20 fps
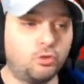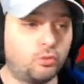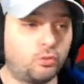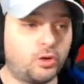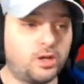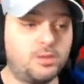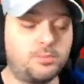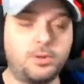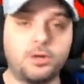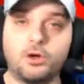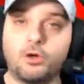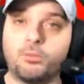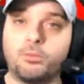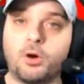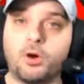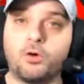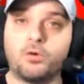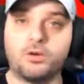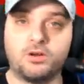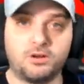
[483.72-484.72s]
rebuild
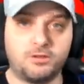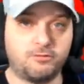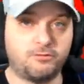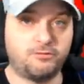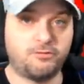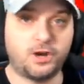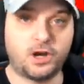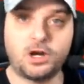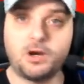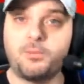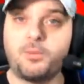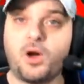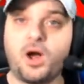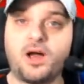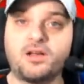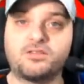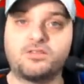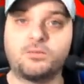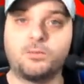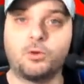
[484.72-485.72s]
mode, very
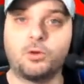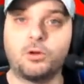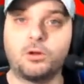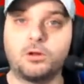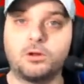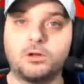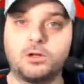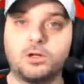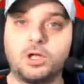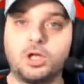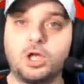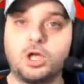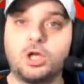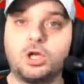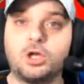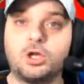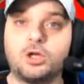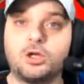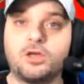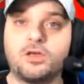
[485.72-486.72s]
possible,
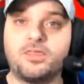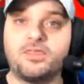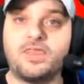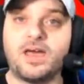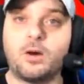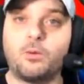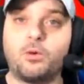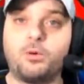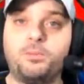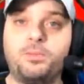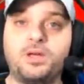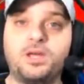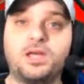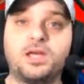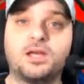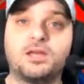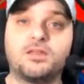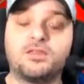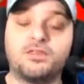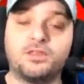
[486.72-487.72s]
that would
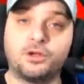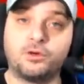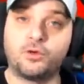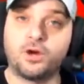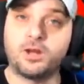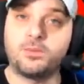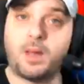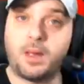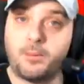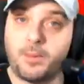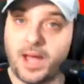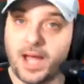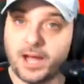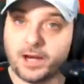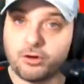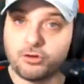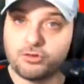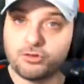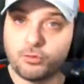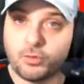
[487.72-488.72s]
be the Green Bay
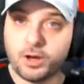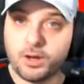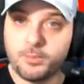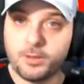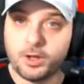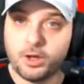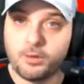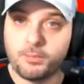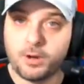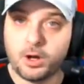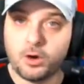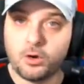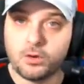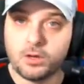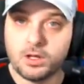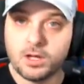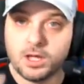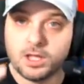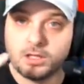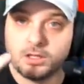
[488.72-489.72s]
Packers in rebuild mode.
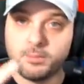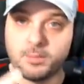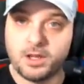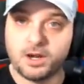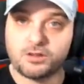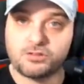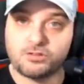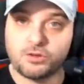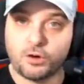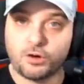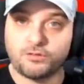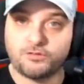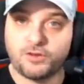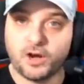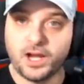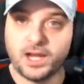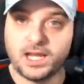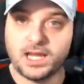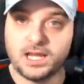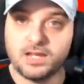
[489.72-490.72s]
The Minnesota
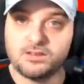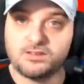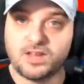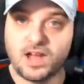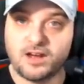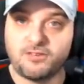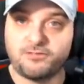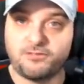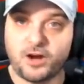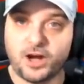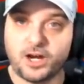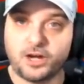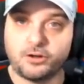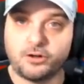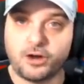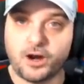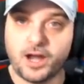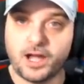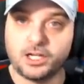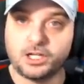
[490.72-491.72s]
Vikings got fired,
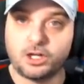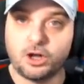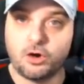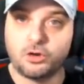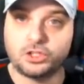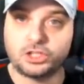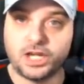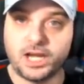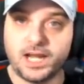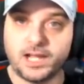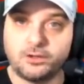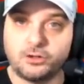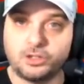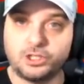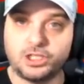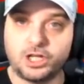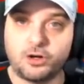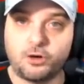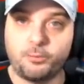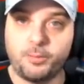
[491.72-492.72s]
their head coach and their
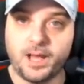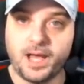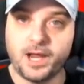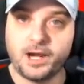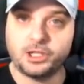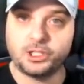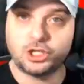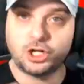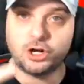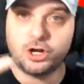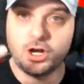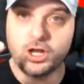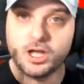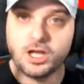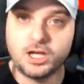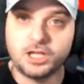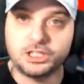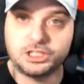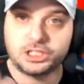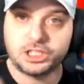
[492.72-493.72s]
general manager.
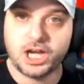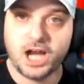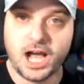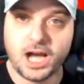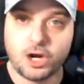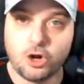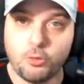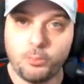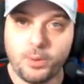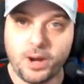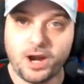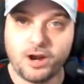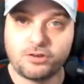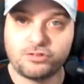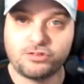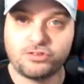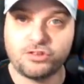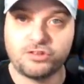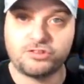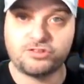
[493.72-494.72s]
Chicago
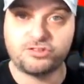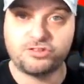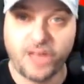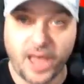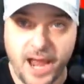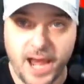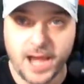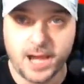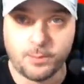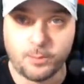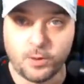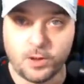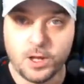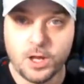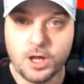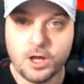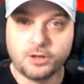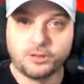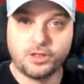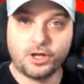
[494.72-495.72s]
Bears the same.
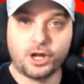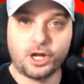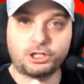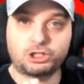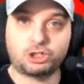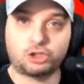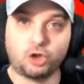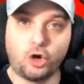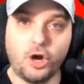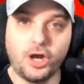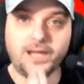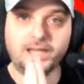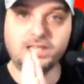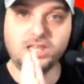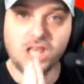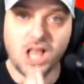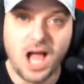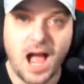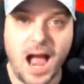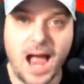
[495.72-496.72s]
The Detroit
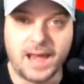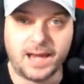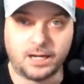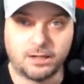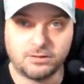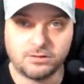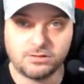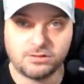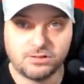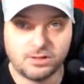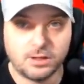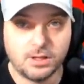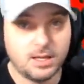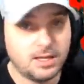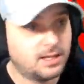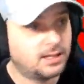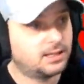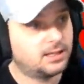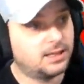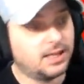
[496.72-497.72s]
Lions
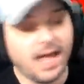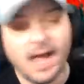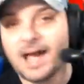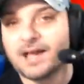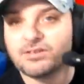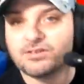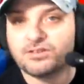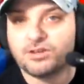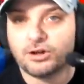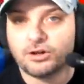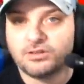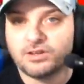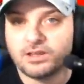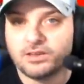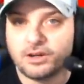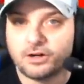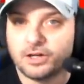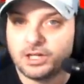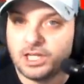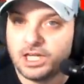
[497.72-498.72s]
last year did
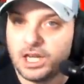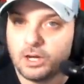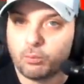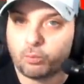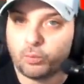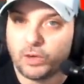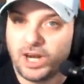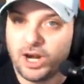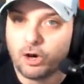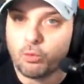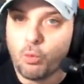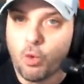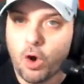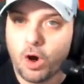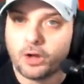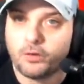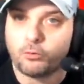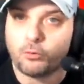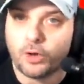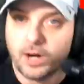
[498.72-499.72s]
their year
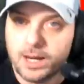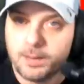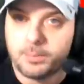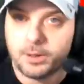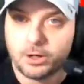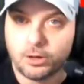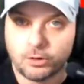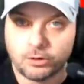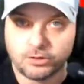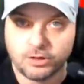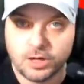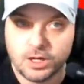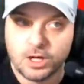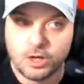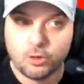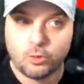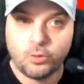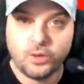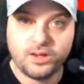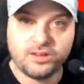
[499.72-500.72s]
one rebuild.
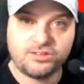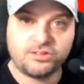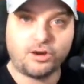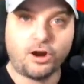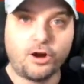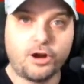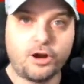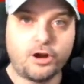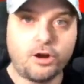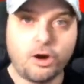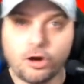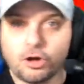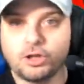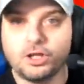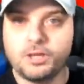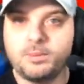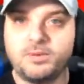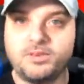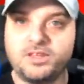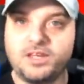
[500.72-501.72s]
We started
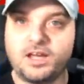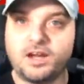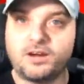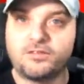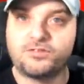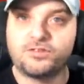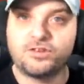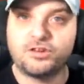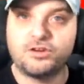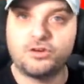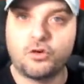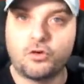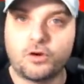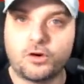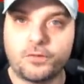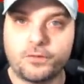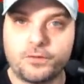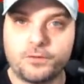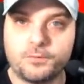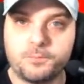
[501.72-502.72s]
early in the NFC
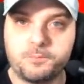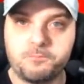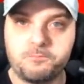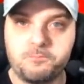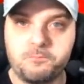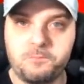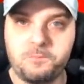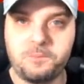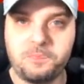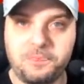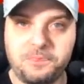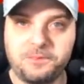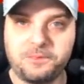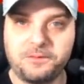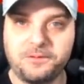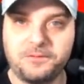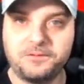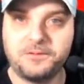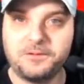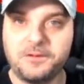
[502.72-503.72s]
North,
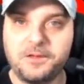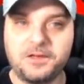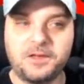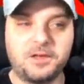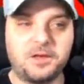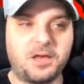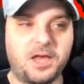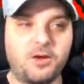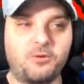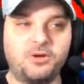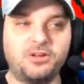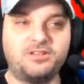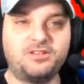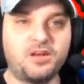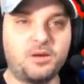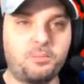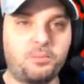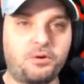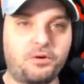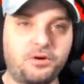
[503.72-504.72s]
and we
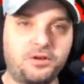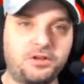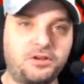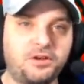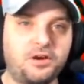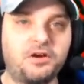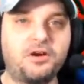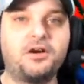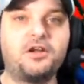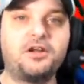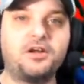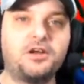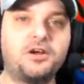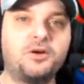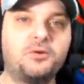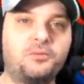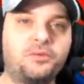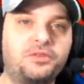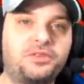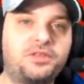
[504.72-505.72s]
did pretty good
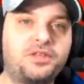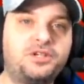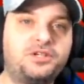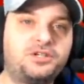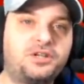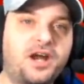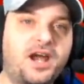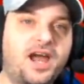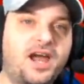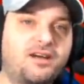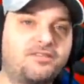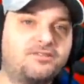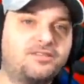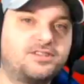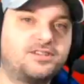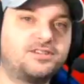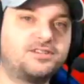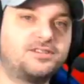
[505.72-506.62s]
with the draft.